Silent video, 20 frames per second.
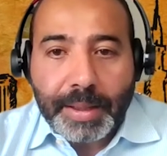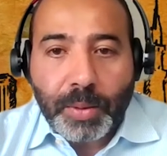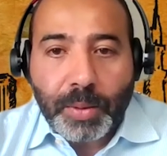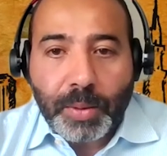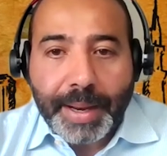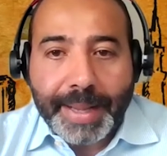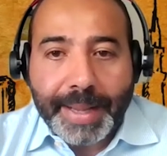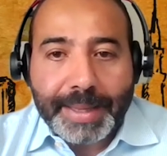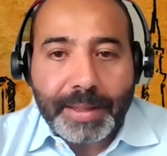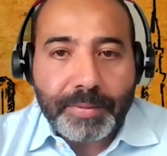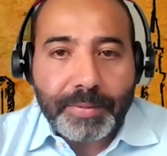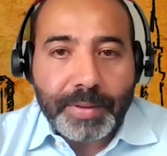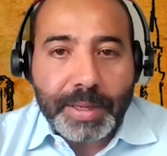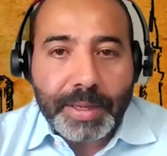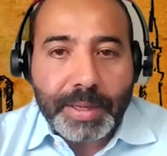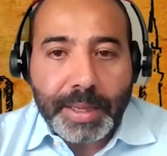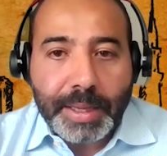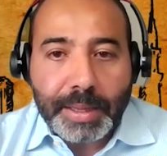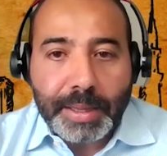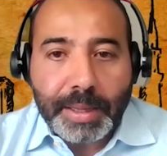
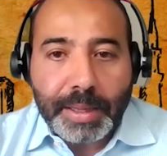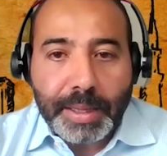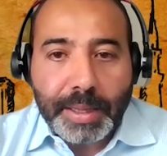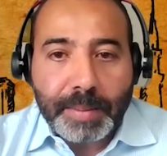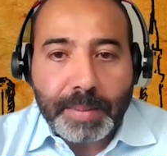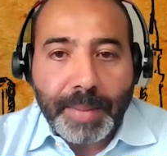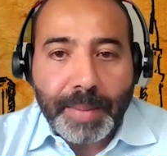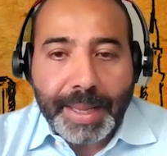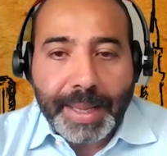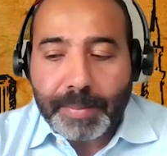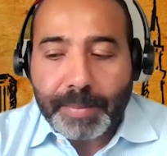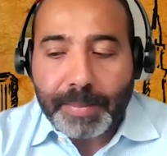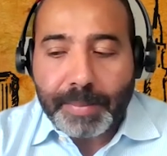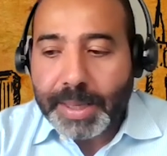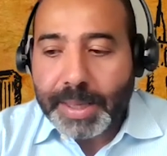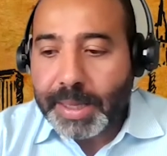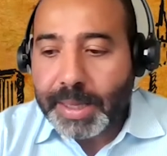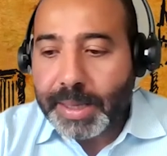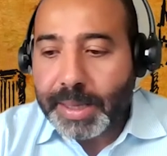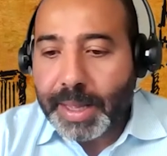collectively in Mecca and
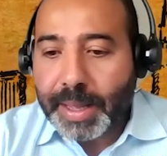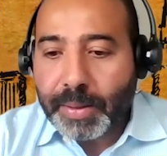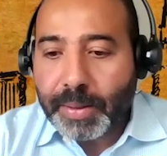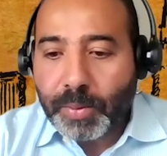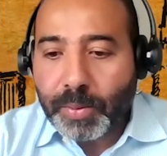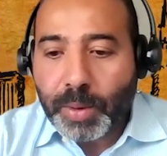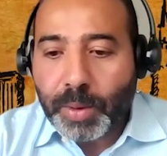Medina.